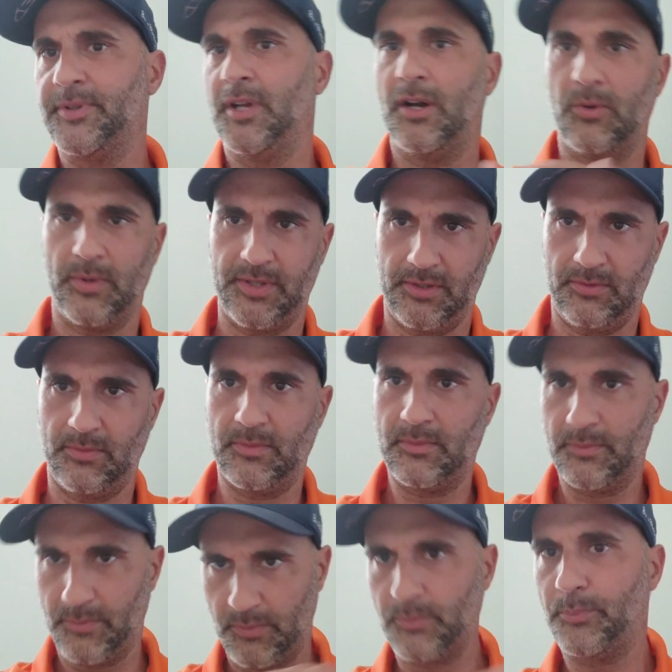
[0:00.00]
You know, when you
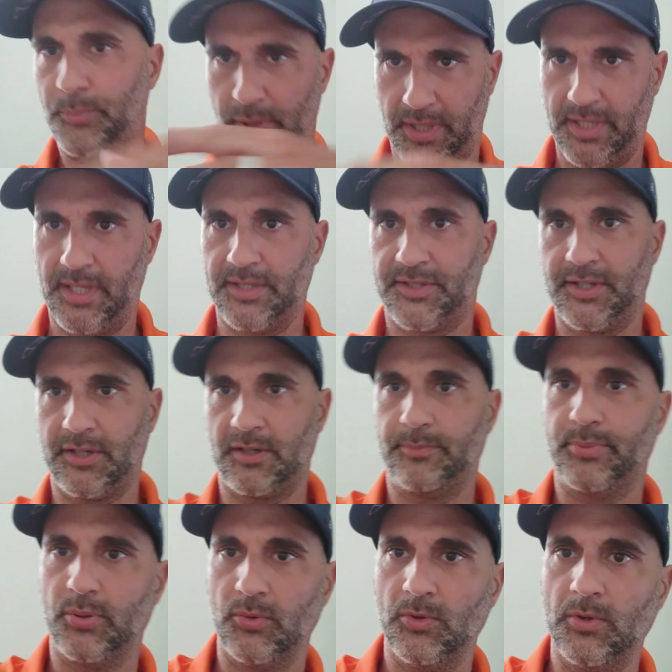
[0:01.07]
put it into your
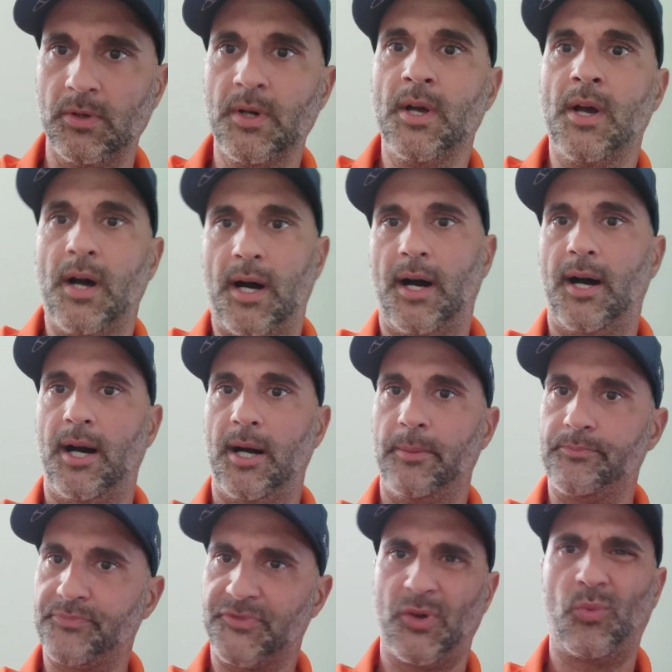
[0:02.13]
pool,
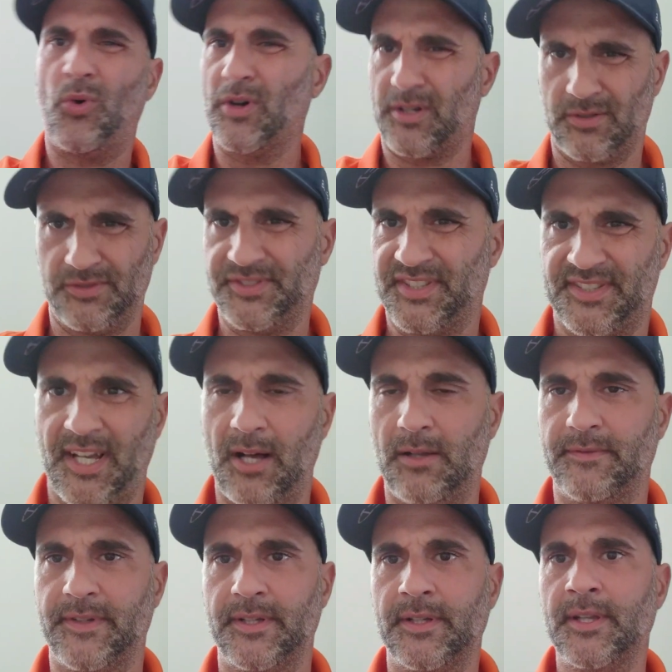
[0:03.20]
the water will
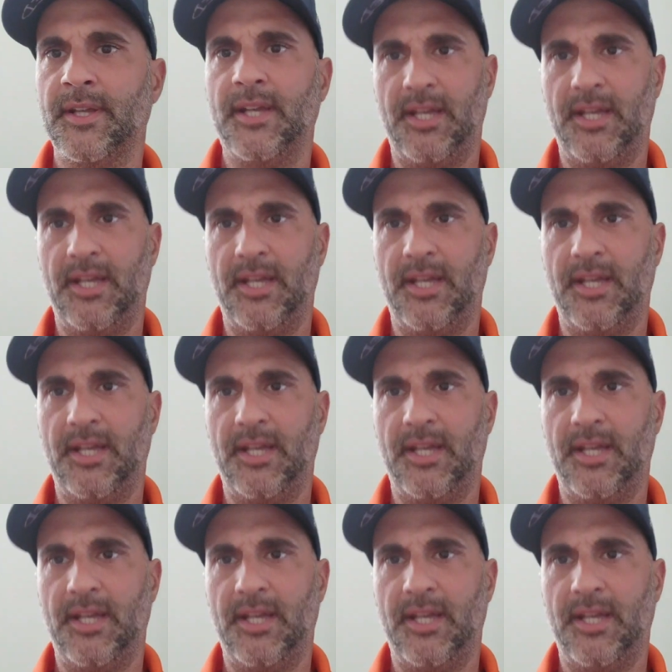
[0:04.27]
dissolve it.